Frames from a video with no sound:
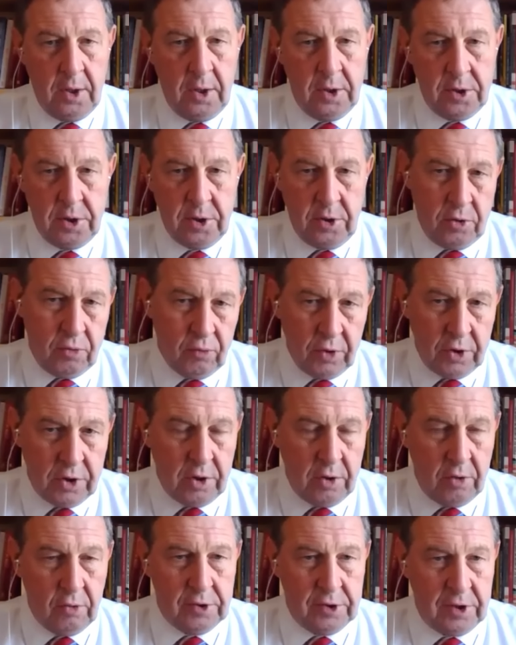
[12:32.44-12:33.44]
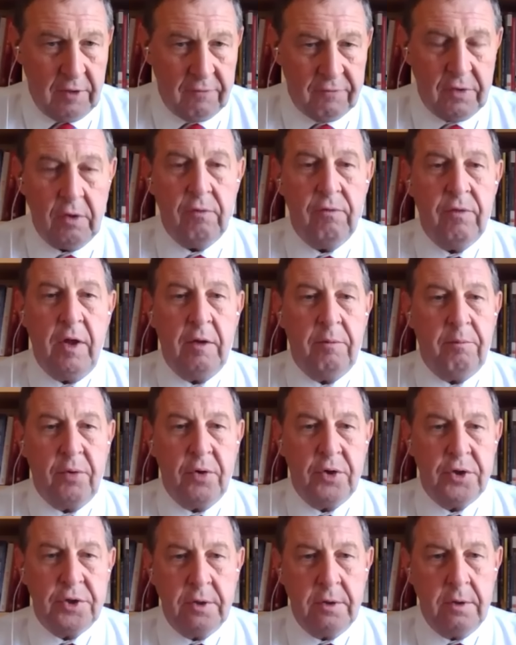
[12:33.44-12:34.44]
security or safety of that
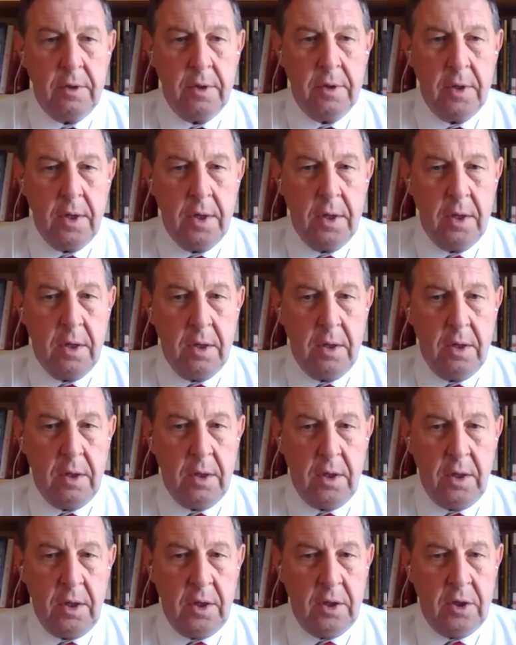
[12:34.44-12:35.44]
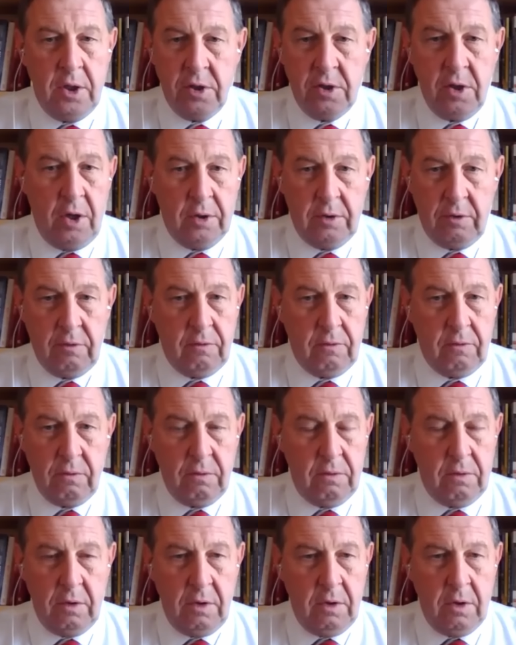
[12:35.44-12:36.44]
person, it is not
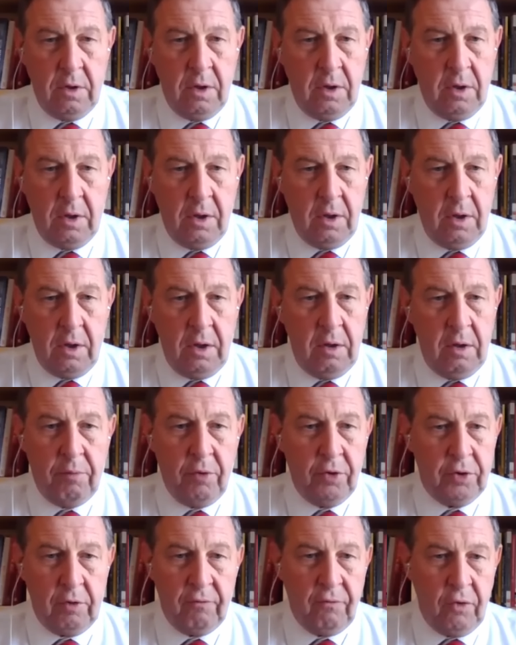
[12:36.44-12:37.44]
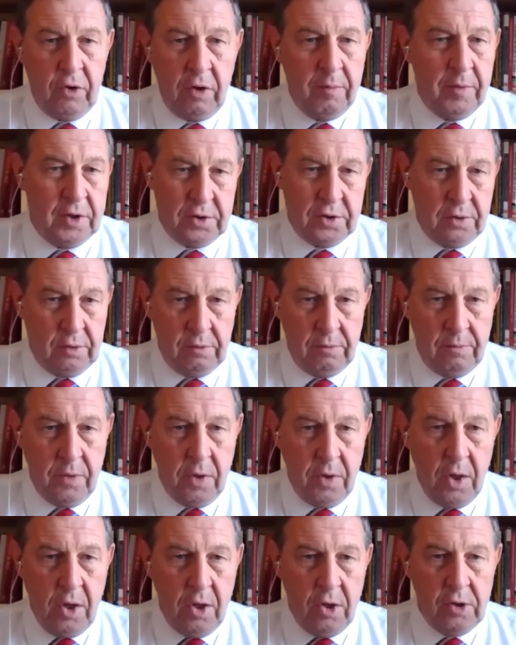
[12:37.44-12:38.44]
important for him at all.
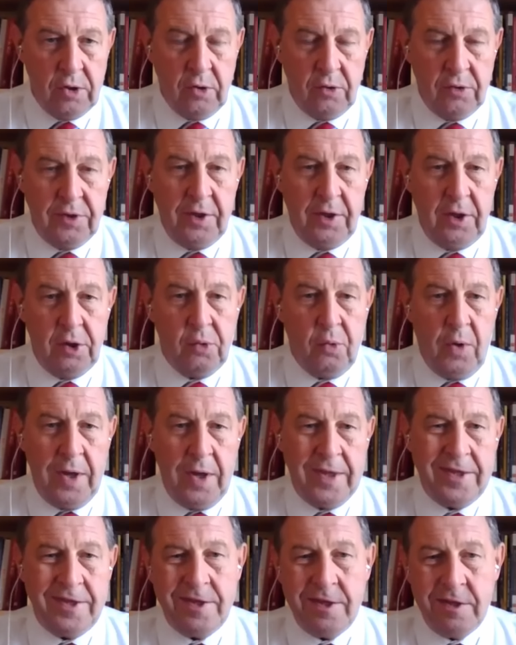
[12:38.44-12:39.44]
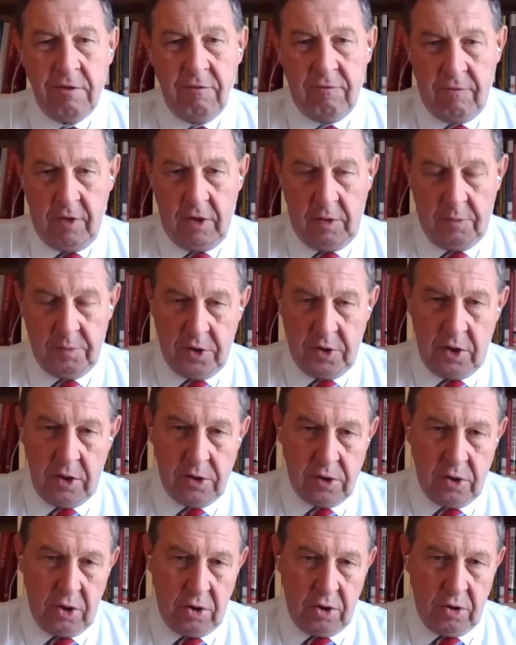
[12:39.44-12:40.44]
So that is why he developed
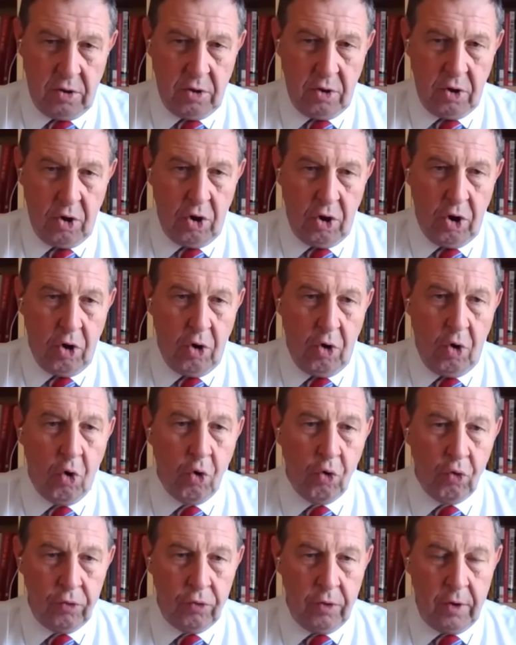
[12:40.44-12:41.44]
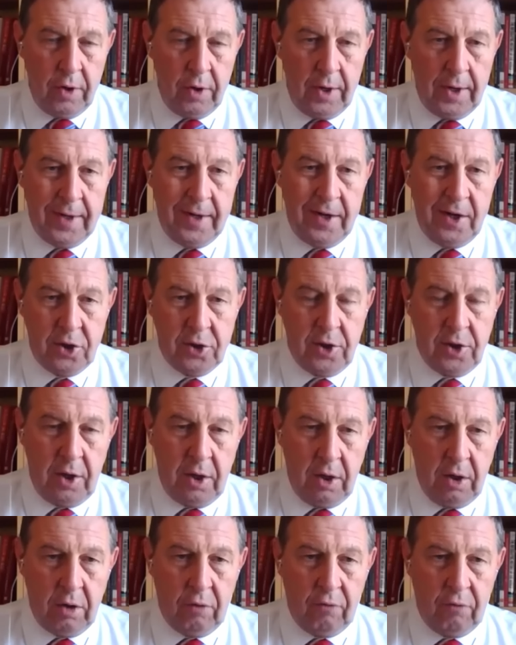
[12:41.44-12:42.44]
his own
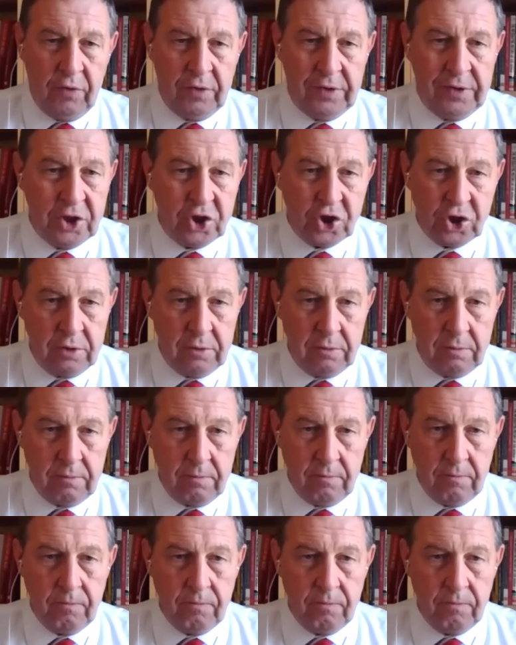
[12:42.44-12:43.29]
understanding of religion,